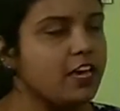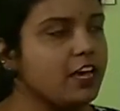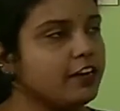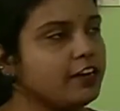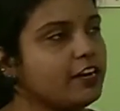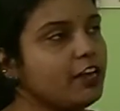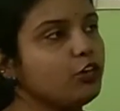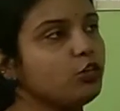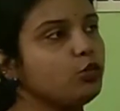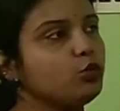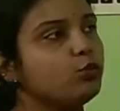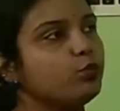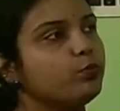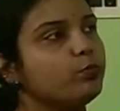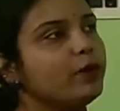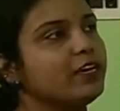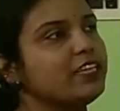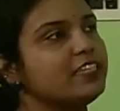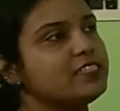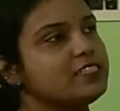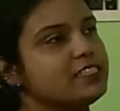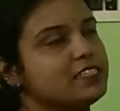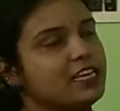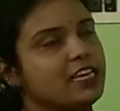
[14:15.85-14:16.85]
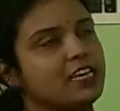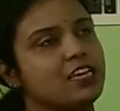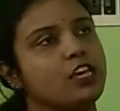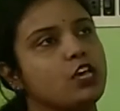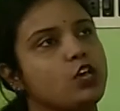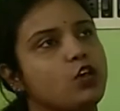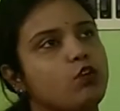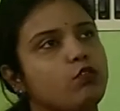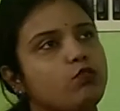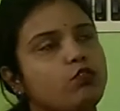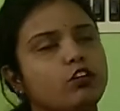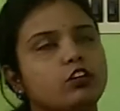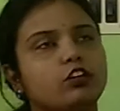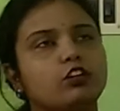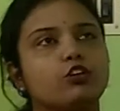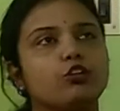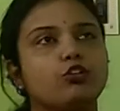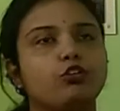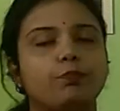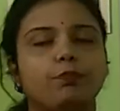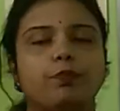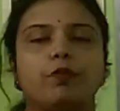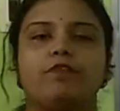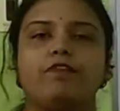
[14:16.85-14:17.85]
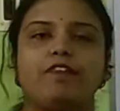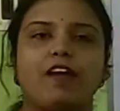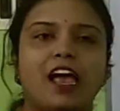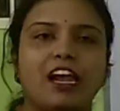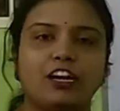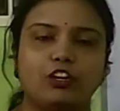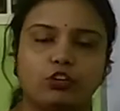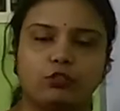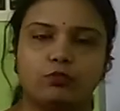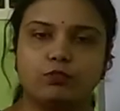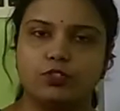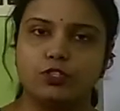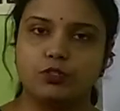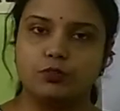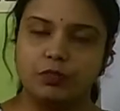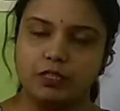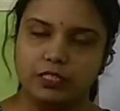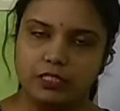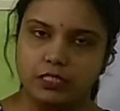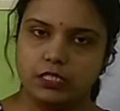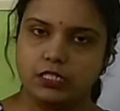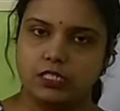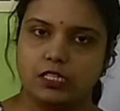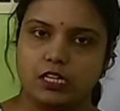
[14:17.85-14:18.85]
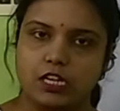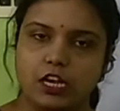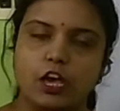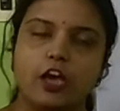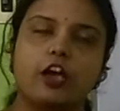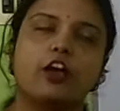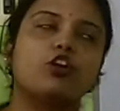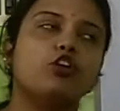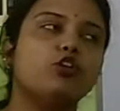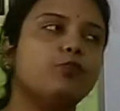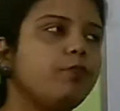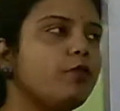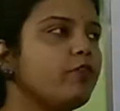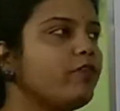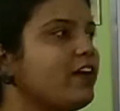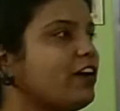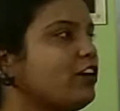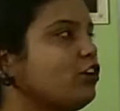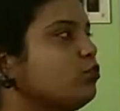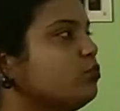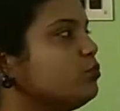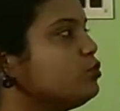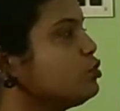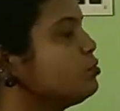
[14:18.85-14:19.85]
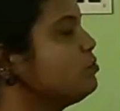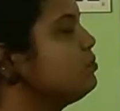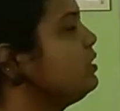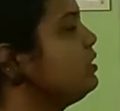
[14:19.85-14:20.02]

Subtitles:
Now you might say, what group of atoms means? Group of atoms